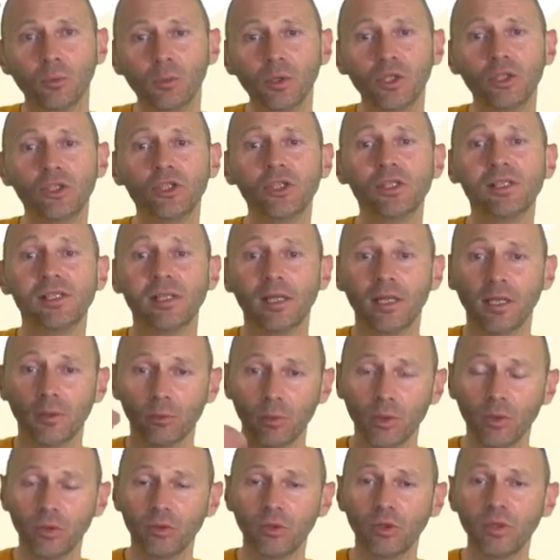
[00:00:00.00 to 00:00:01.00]
which is
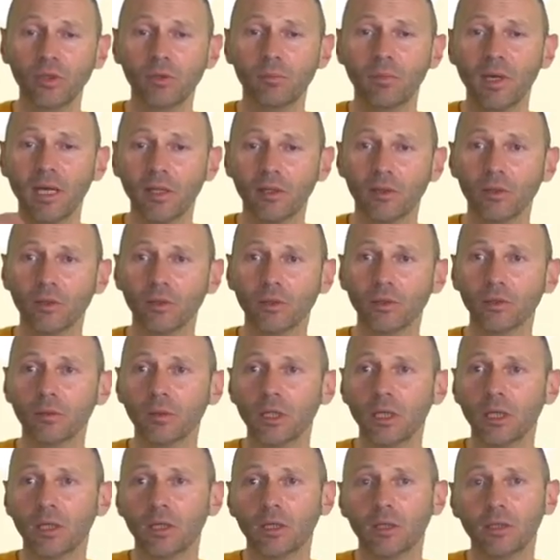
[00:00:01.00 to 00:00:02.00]
eroded by the
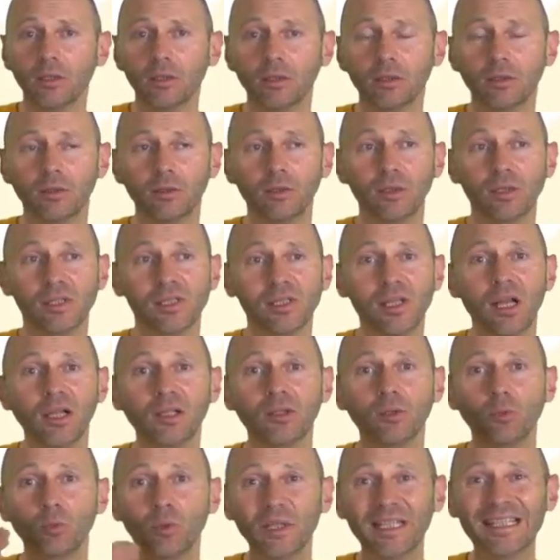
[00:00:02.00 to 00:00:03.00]

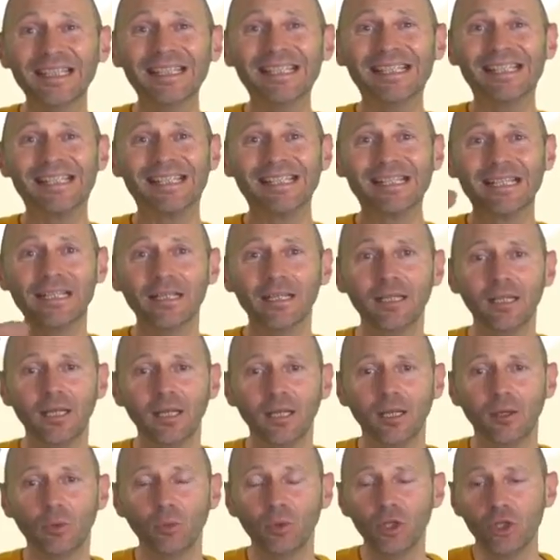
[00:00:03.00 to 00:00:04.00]
sand winds,
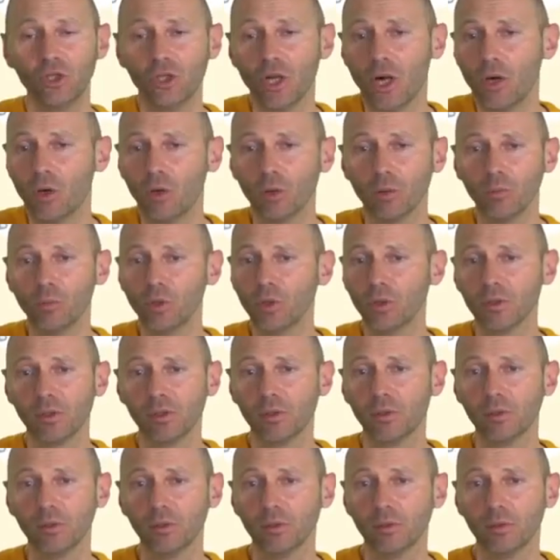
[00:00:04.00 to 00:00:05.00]
which are
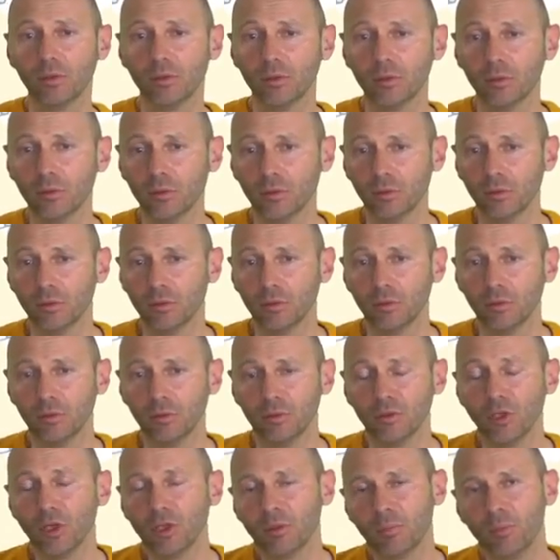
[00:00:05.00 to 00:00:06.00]
almost
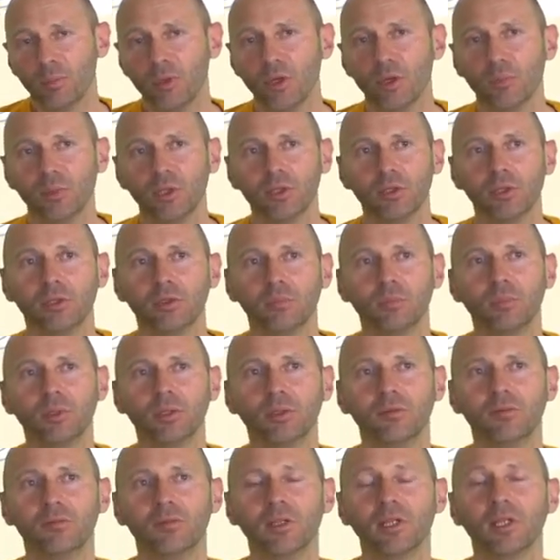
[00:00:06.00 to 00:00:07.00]
not permanent
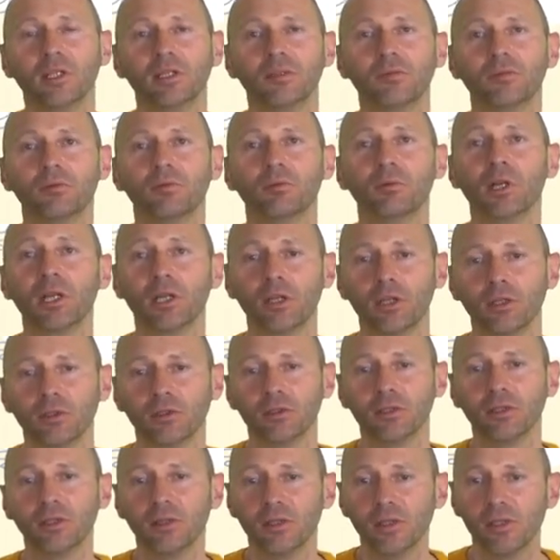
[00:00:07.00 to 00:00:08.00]
but very
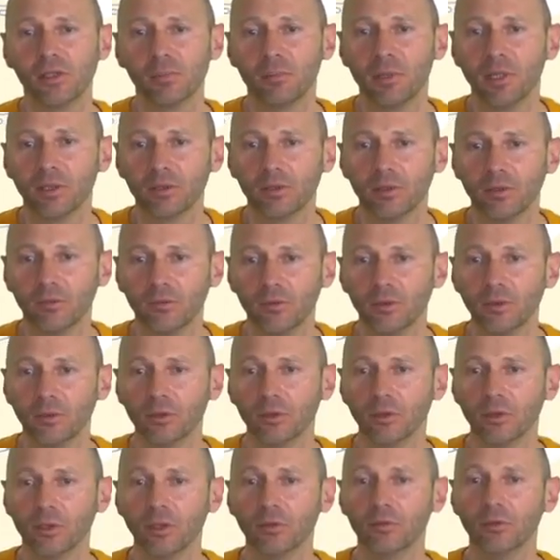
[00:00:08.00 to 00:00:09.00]
frequent in this part of
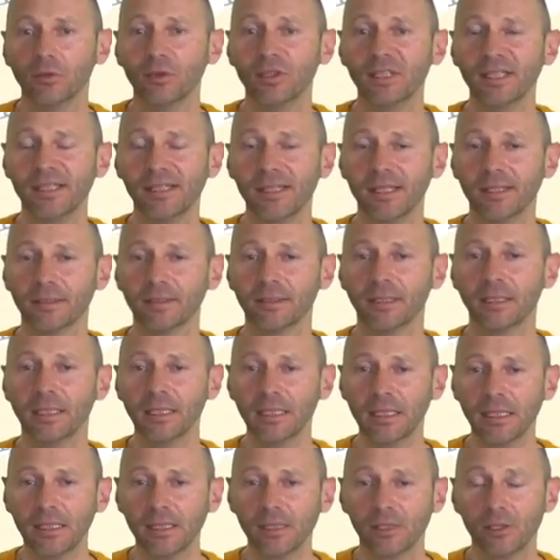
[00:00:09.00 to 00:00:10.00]
the desert.
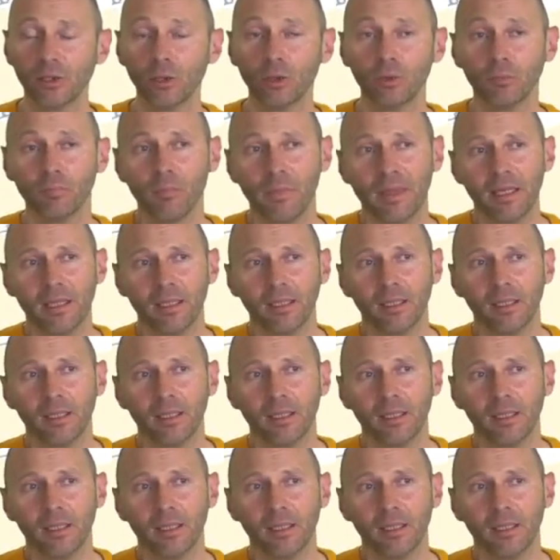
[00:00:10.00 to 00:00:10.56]
So